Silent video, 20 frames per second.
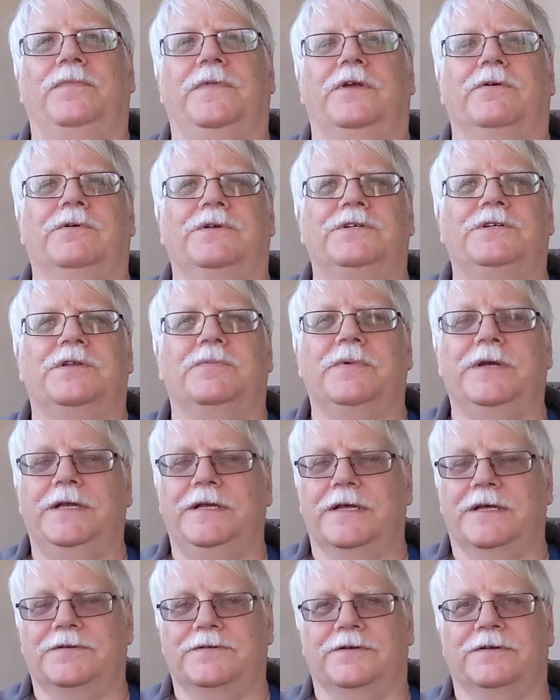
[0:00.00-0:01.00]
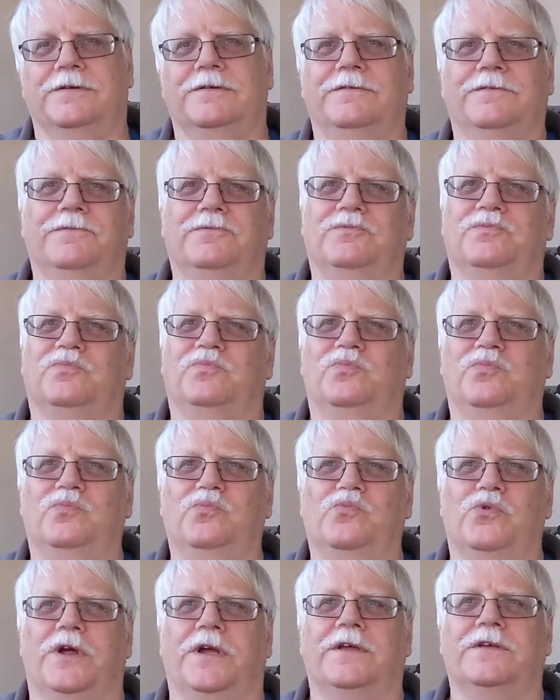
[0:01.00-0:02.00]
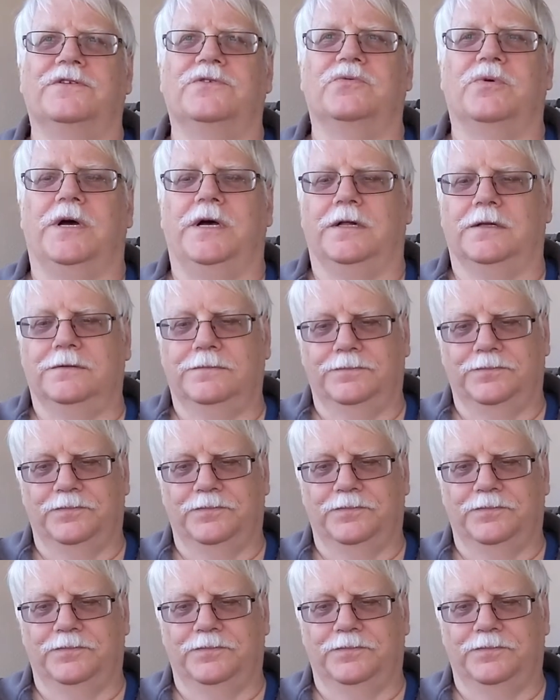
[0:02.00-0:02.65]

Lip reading: which to me doesn't ring as well.